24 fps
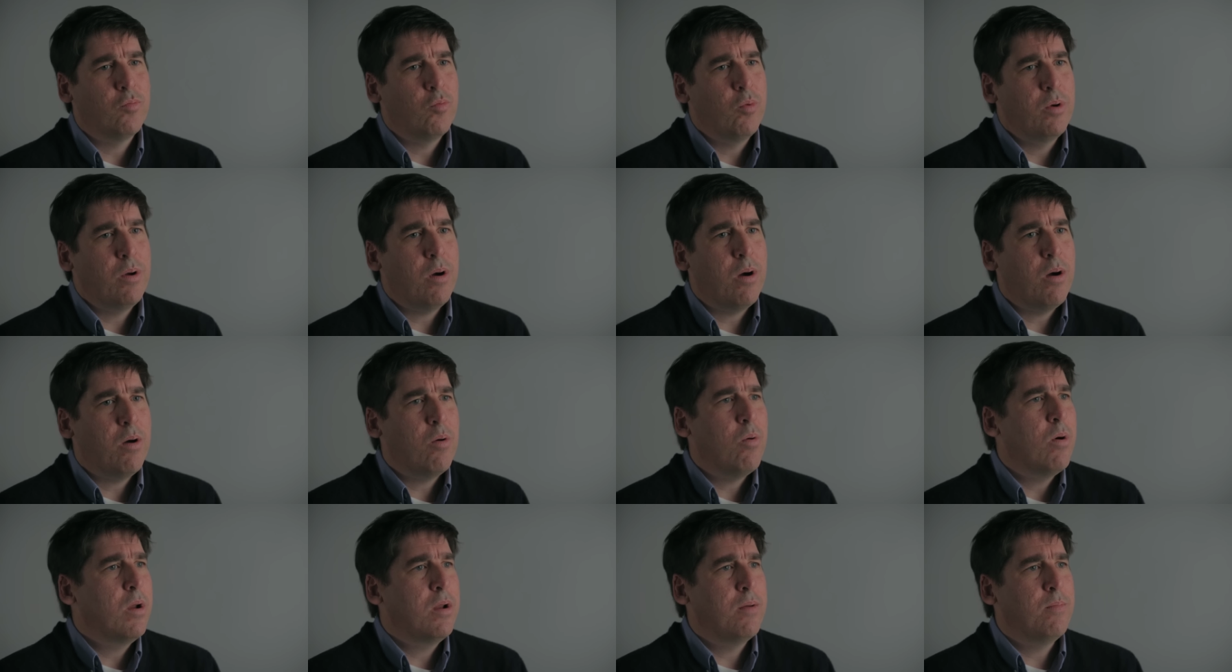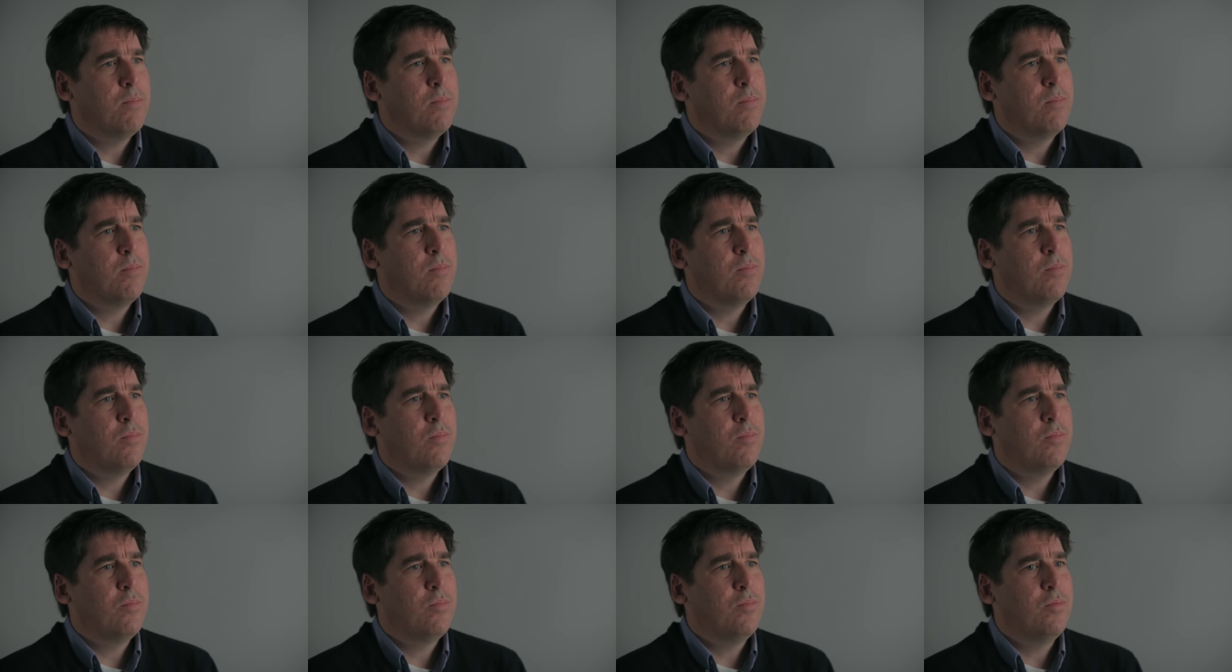we all want to
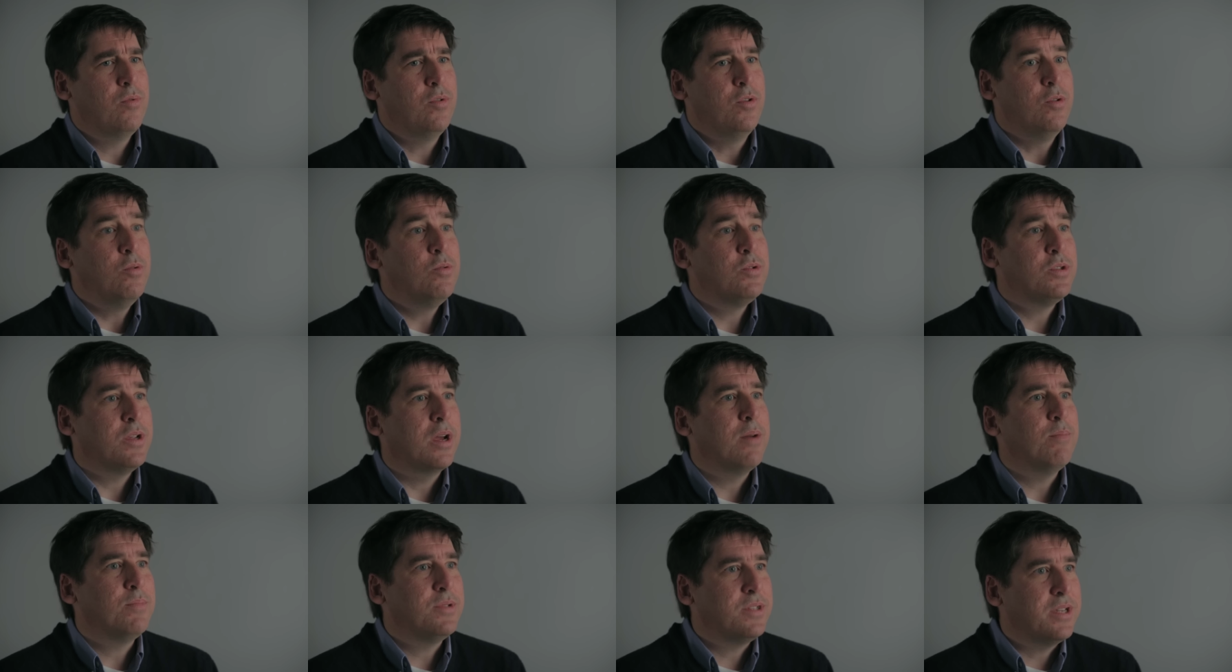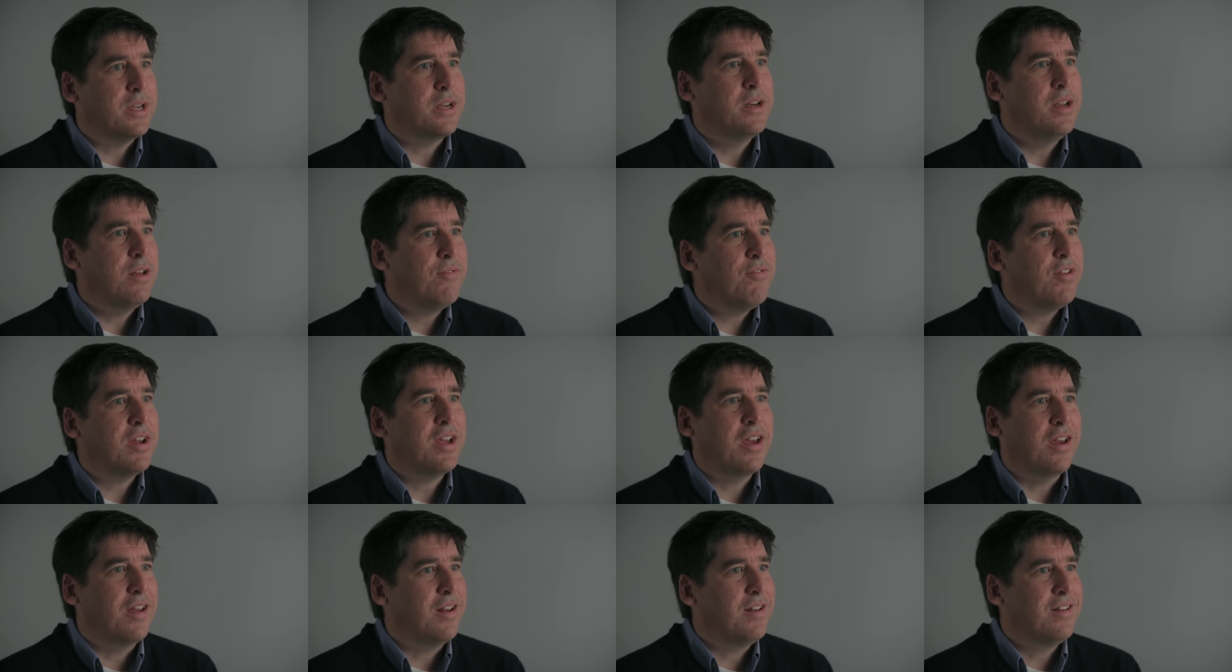do something
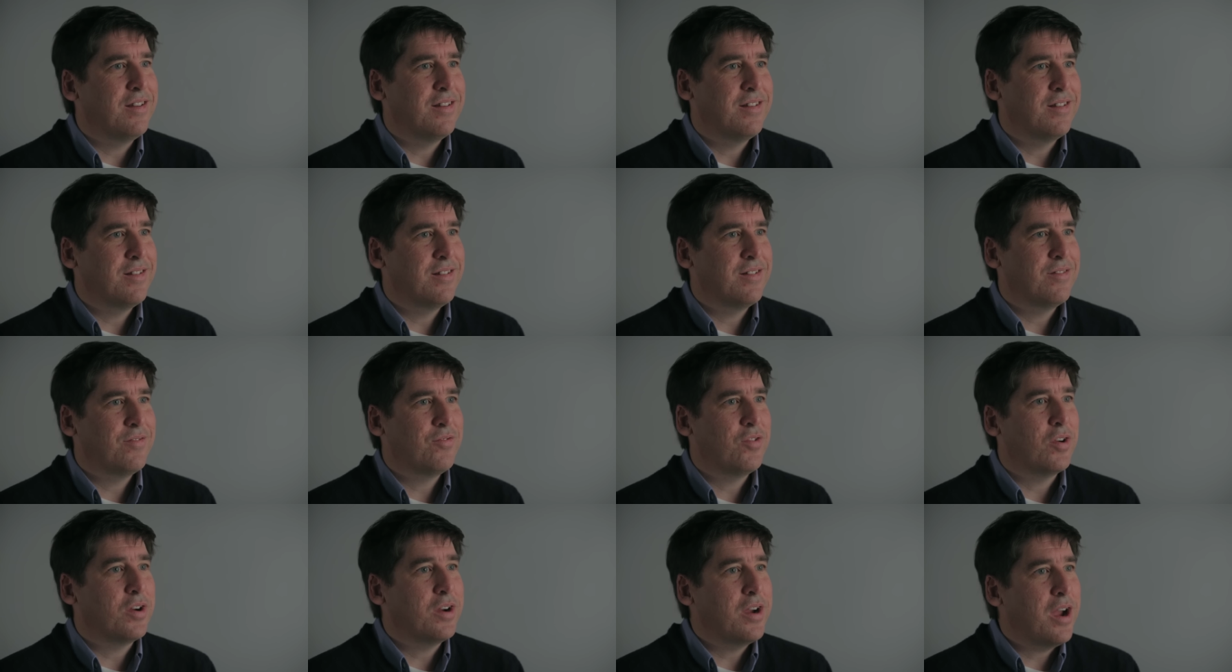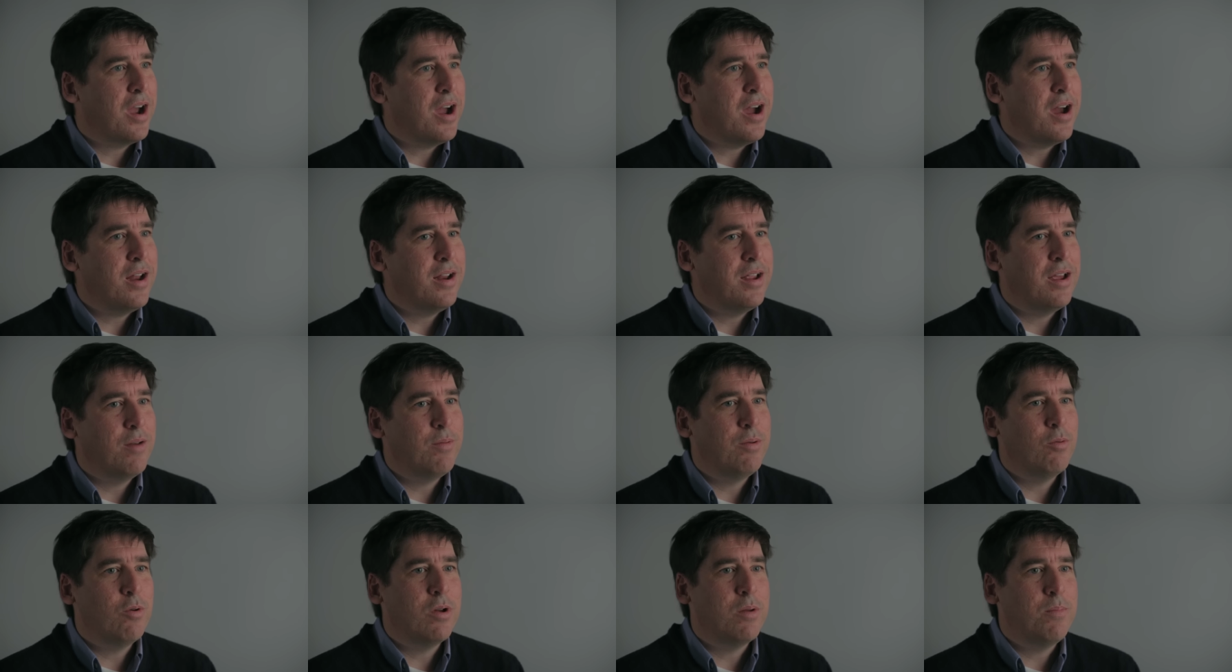significant for God
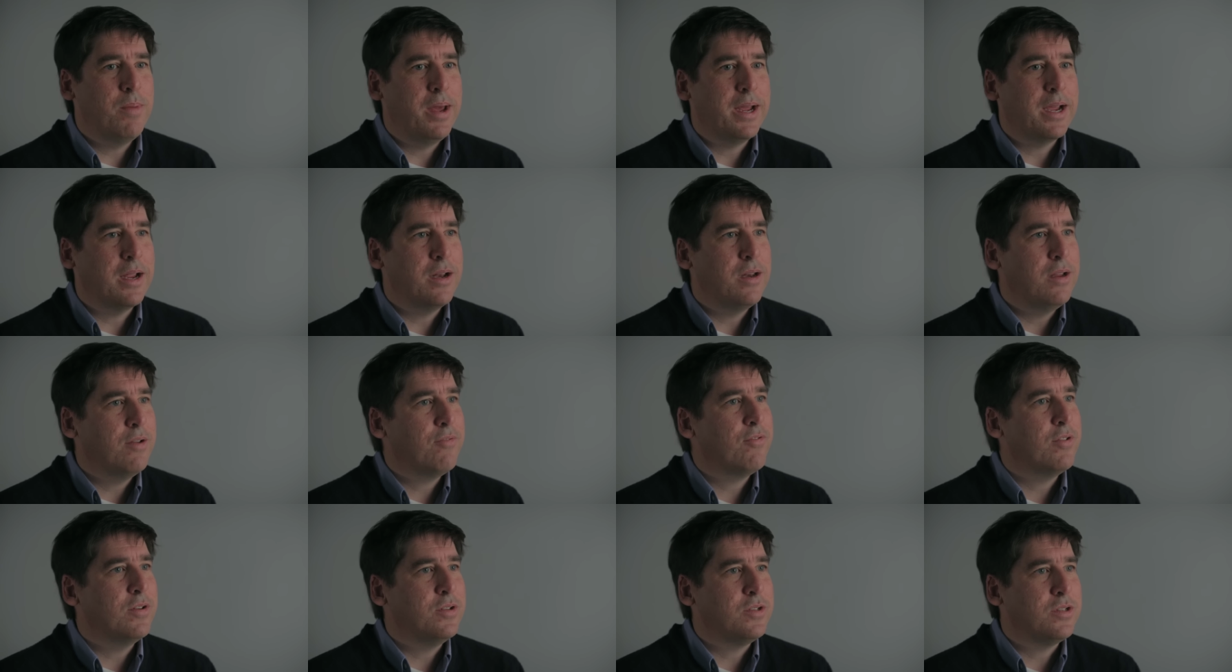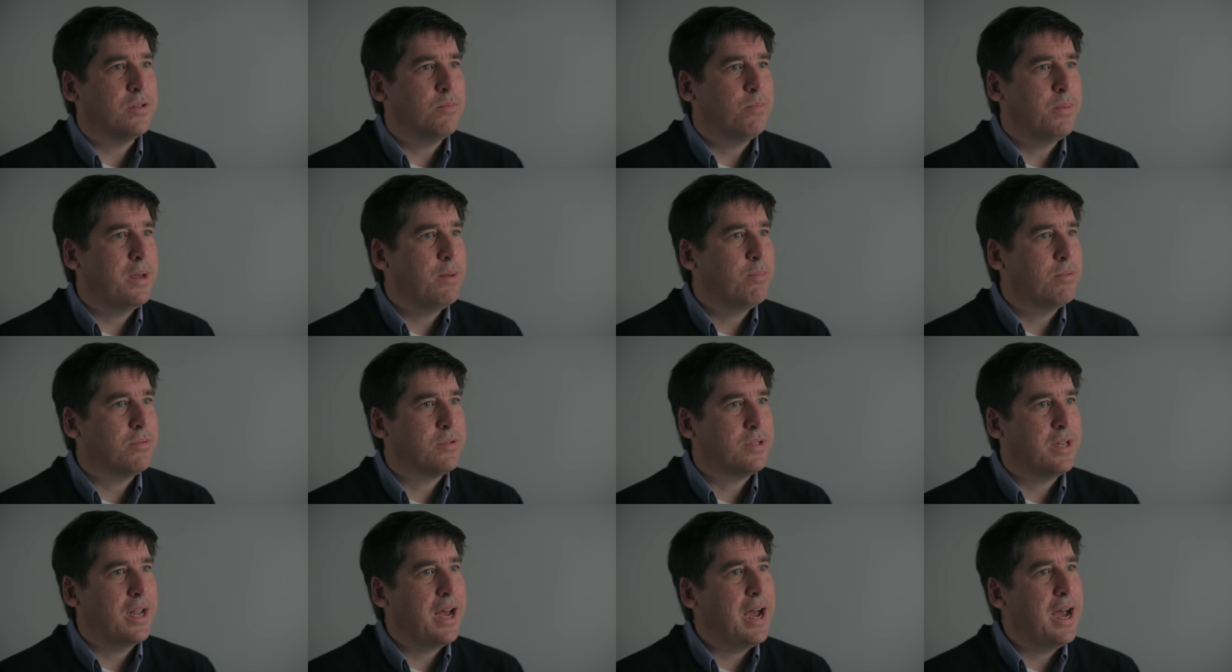and we want to make a difference in people's